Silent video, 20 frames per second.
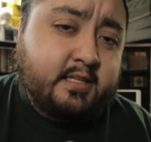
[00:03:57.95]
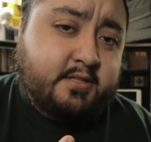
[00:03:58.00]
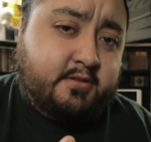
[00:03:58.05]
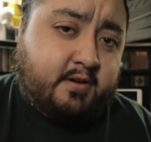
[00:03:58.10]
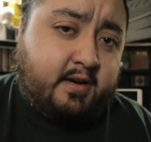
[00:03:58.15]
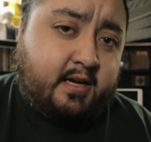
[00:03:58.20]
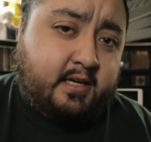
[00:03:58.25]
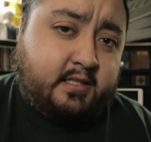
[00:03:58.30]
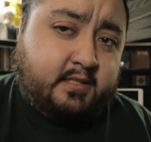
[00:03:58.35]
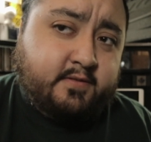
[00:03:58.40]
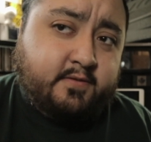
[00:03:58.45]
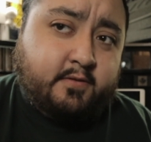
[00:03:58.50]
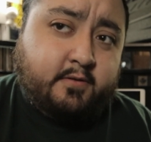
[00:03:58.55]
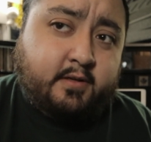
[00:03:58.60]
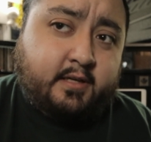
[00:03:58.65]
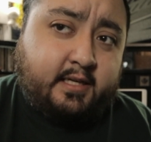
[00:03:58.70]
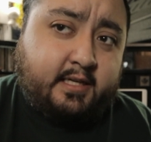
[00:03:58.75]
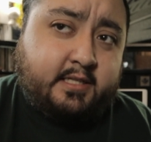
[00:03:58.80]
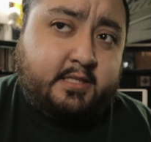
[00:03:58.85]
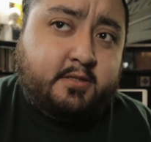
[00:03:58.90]
tracks for
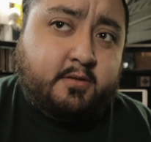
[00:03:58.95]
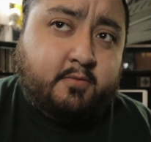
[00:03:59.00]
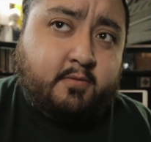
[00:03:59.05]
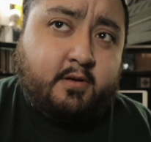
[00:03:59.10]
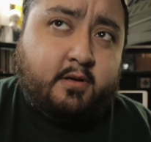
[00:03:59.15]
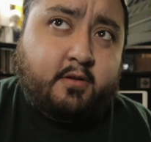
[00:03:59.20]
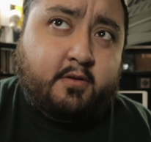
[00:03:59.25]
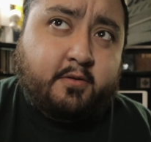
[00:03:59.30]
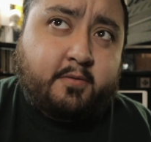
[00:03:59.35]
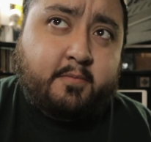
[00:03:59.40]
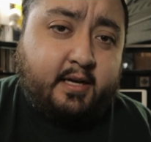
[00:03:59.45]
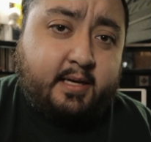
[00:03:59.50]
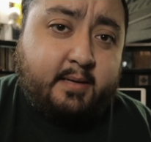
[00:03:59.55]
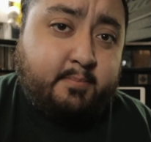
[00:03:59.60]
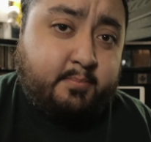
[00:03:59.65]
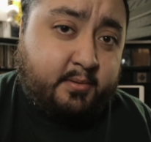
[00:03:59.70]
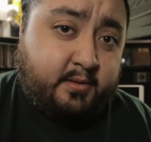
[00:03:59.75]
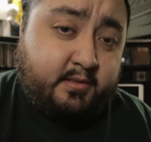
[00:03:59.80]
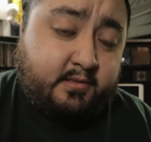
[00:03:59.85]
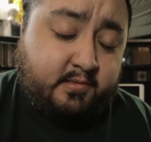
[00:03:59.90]
each of one of your
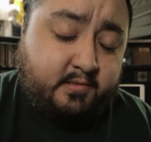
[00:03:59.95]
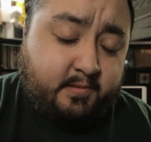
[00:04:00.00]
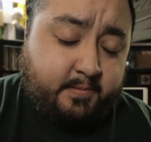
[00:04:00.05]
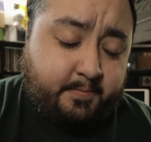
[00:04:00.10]
inputs.